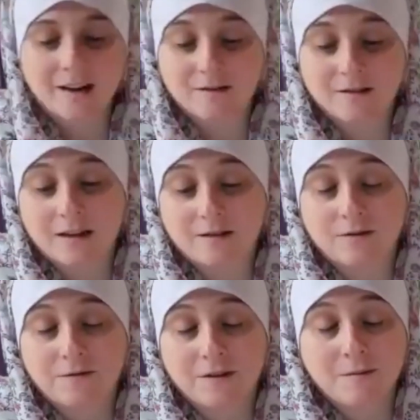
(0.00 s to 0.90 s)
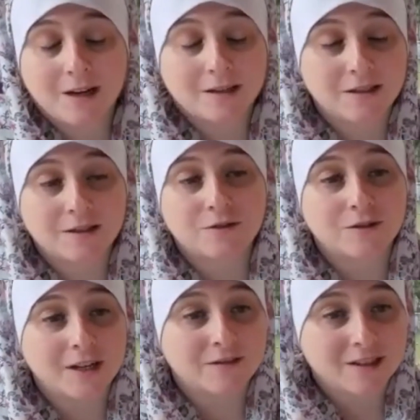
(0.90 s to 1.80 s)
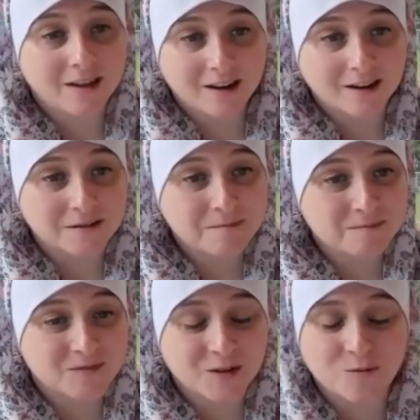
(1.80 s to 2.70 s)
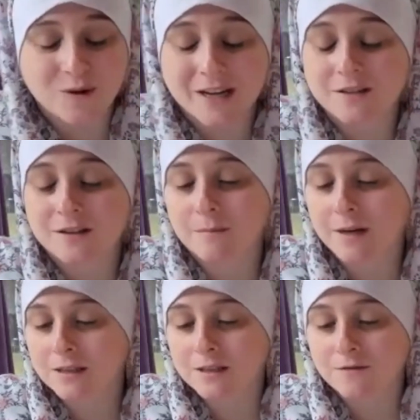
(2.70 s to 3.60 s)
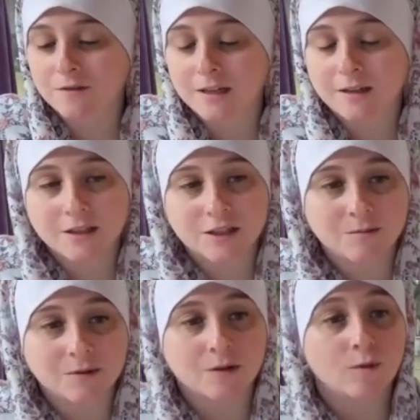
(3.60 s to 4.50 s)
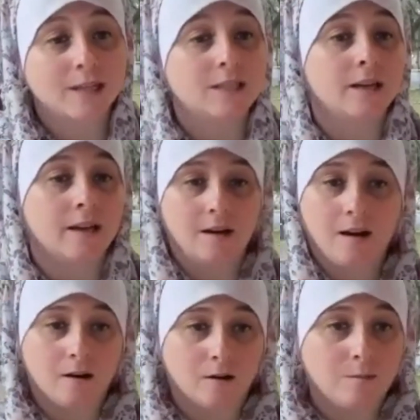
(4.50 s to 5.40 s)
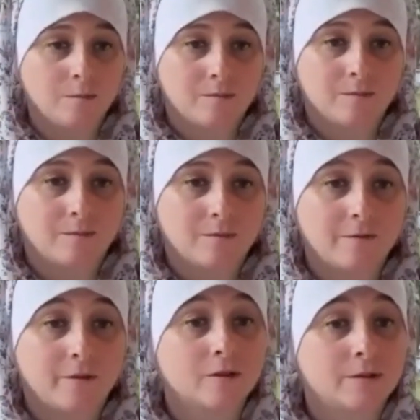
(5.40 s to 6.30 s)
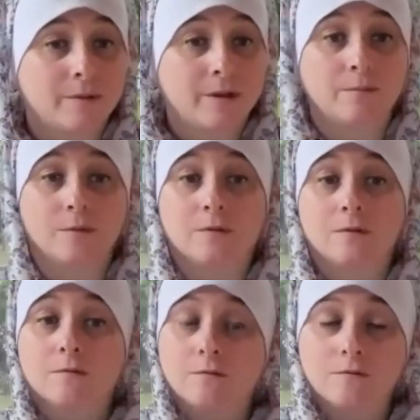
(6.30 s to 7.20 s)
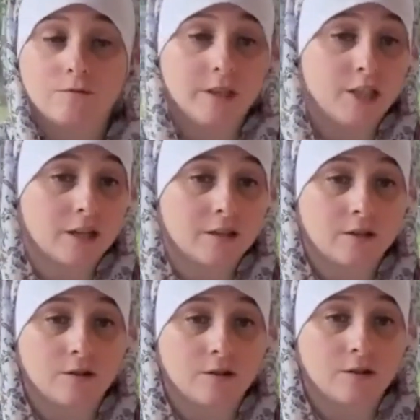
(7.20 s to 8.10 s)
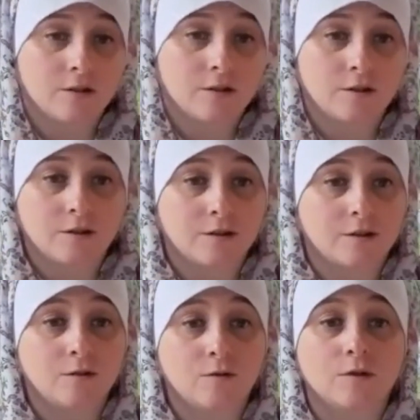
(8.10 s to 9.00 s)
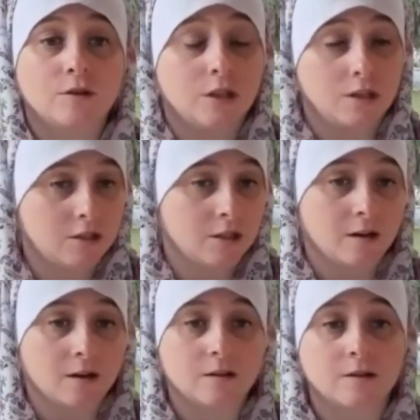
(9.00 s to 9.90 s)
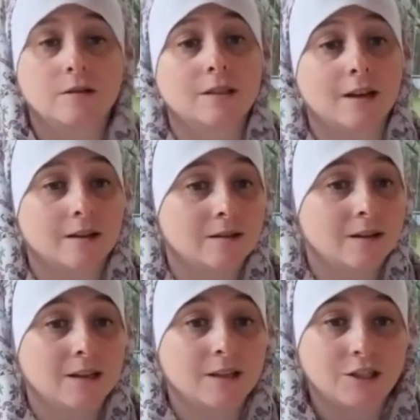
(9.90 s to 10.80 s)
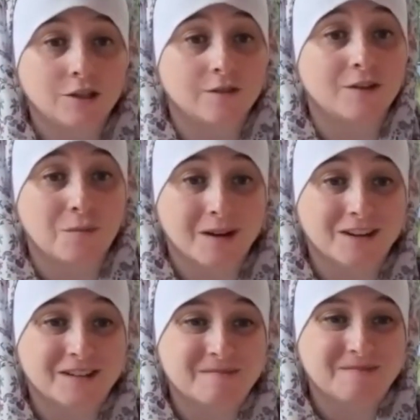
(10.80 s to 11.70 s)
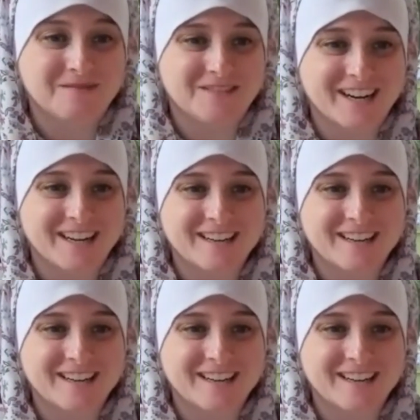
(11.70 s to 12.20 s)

I'll refer back to the story of Inanna. When her best friend Ninshubur went to get help, first people rejected her or judged Inanna or said she should have known better, right?